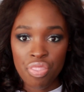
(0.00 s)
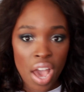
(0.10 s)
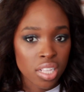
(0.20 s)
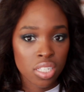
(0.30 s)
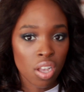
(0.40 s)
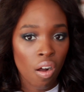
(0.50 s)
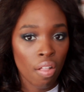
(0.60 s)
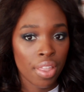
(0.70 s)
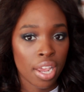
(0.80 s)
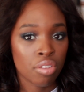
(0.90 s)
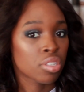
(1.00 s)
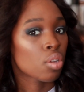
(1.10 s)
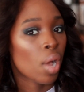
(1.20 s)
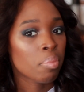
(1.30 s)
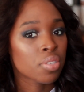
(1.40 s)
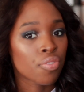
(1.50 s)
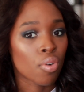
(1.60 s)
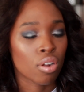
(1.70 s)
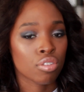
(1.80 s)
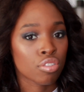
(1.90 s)
That's all that I use the wipes
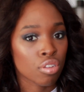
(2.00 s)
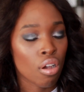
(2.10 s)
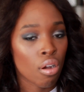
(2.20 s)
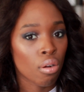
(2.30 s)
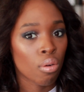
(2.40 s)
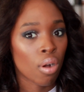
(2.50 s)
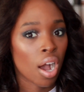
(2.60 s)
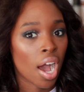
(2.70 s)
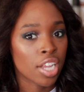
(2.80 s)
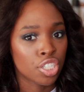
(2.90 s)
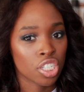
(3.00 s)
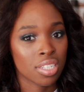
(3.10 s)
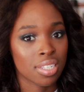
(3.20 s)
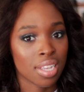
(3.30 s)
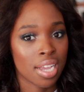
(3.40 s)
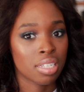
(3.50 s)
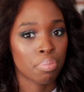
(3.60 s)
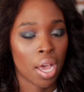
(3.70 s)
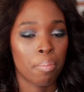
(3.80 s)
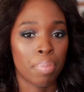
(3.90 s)
for. So I just decided to
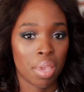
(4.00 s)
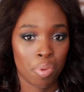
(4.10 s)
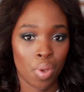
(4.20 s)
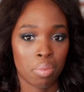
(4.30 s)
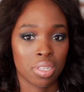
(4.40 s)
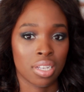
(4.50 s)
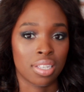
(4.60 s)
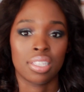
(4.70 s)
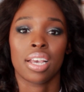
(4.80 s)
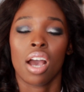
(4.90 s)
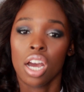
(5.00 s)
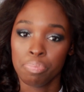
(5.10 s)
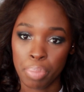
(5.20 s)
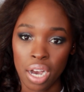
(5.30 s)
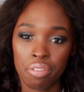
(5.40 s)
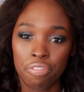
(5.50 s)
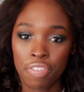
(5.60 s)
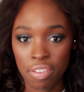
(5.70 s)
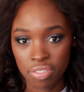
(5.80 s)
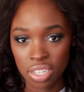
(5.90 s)
buy baby wipes because it's like a buck
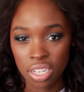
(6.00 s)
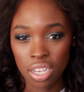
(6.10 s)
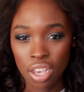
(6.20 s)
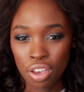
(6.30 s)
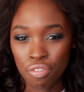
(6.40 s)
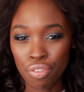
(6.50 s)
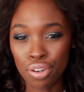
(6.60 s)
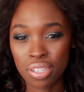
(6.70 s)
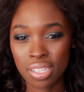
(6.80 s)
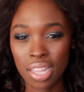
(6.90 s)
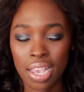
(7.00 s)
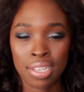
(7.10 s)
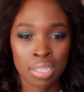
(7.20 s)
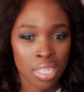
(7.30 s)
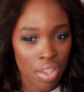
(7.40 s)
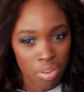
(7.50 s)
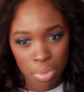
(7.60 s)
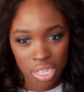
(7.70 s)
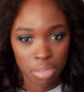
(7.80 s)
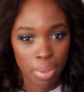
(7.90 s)
fifty versus like seven
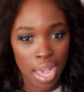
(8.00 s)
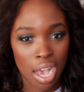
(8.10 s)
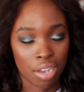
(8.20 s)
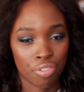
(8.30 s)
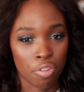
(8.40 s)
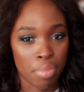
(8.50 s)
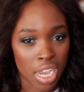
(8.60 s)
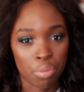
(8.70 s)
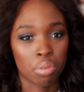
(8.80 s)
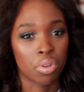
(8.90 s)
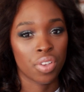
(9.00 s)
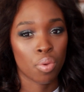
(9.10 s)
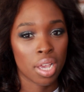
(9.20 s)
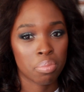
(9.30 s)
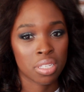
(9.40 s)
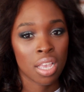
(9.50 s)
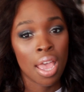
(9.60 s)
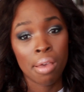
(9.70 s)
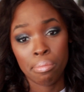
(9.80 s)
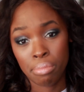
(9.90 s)
bucks a pack for makeup removing wipes.
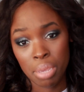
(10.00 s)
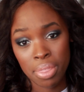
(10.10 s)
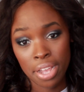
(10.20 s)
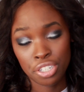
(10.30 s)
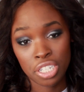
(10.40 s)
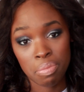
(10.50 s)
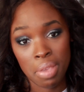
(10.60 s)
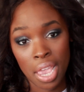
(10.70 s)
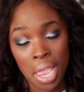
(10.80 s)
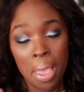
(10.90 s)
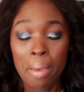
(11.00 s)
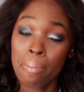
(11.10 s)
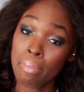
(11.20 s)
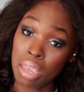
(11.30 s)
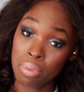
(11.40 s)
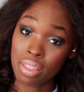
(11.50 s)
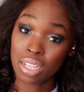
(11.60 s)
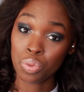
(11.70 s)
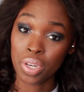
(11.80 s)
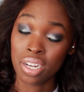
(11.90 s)
Maybe that's just me. Maybe
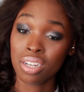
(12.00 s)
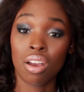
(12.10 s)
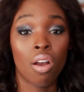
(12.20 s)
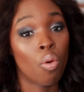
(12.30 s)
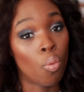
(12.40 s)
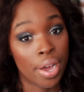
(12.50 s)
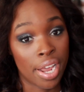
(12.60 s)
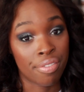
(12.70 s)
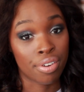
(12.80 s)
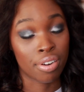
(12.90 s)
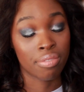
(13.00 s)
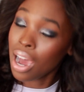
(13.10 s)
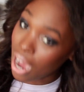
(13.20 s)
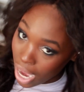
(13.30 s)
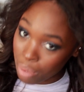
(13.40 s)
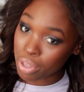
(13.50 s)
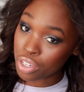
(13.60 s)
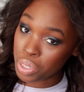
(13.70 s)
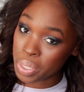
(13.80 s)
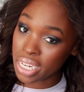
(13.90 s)
that's weird. Whatever. I'm
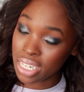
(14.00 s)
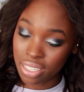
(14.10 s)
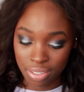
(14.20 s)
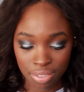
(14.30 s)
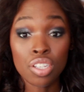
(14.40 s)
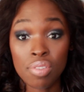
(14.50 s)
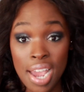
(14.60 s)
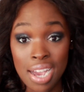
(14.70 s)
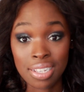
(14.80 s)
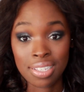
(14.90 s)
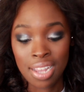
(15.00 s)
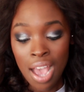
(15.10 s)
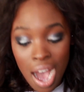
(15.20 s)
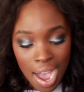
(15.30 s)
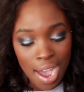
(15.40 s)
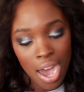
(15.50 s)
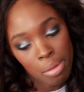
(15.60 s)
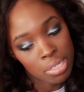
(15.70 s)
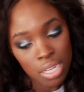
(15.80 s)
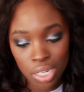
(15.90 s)
into it. So next, I
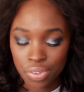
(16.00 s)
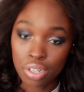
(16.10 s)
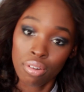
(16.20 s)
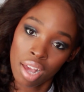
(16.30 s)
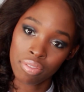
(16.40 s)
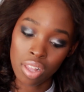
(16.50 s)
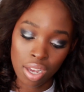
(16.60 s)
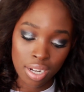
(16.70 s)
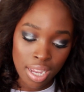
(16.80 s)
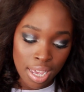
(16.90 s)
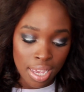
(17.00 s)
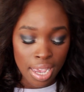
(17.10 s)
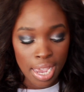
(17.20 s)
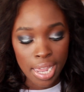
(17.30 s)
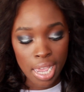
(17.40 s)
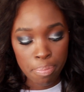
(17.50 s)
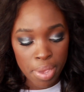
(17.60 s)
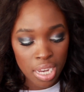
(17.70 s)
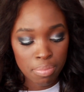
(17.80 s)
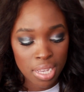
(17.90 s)
hopped on over to Revlon and I
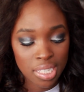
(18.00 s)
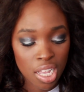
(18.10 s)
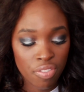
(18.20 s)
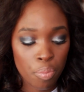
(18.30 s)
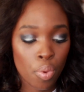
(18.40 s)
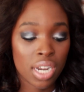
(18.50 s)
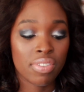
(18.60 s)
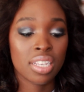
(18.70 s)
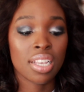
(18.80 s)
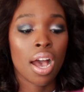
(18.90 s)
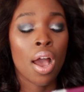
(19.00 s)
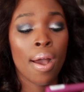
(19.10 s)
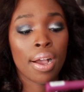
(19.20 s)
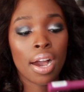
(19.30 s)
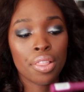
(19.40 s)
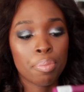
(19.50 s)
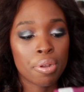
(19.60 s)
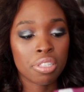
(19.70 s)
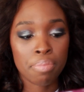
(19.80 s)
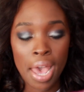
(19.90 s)
picked myself up one of these
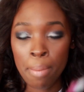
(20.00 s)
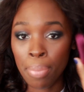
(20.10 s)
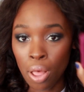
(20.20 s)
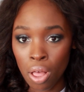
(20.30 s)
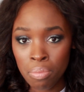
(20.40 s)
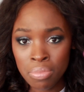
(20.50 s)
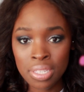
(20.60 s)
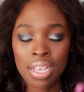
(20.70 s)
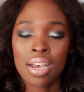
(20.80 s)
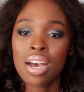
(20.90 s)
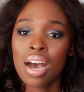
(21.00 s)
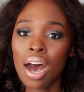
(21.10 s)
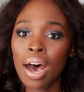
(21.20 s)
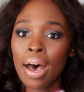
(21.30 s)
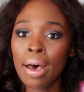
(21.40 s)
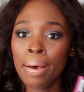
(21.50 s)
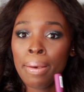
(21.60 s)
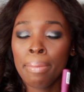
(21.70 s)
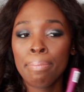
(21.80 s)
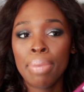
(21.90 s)
Colorburst Matte Balms.
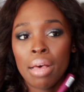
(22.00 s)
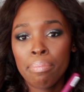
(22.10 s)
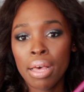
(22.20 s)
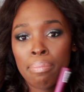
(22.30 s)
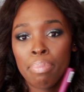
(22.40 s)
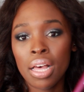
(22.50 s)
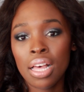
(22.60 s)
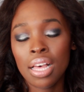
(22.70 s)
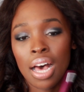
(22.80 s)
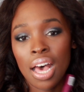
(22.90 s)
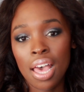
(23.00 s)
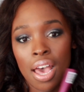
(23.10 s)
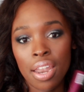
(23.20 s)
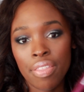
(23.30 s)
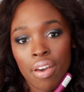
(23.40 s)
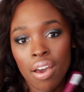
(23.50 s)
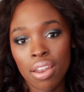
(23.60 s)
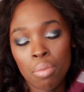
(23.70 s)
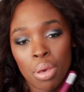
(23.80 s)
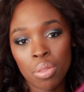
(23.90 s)
Uh, bah, bah, bah. I had a
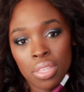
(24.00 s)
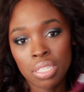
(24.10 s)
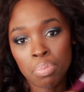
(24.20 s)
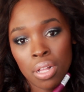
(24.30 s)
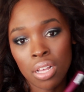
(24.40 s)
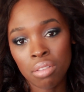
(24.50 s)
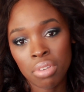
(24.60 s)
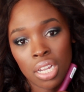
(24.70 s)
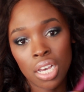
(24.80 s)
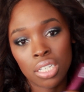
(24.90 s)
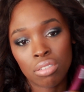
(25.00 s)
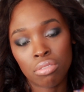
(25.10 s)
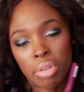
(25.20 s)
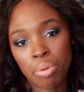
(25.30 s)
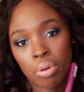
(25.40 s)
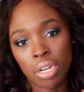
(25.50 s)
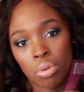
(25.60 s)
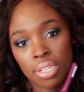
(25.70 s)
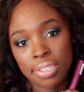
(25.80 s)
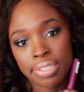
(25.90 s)
thought about this balm. I don't remember what
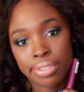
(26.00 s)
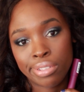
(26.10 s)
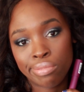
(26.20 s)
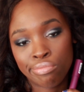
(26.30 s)
it was.